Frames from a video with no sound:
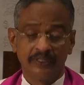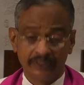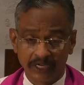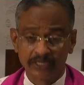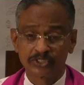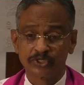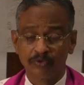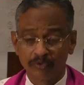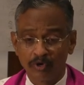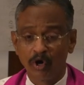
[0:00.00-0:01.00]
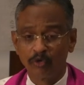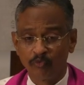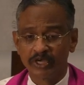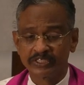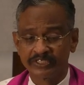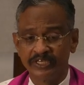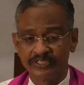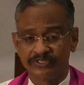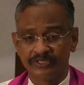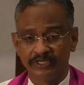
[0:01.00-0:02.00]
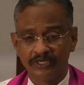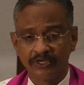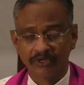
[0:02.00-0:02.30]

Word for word: That's how God works in history.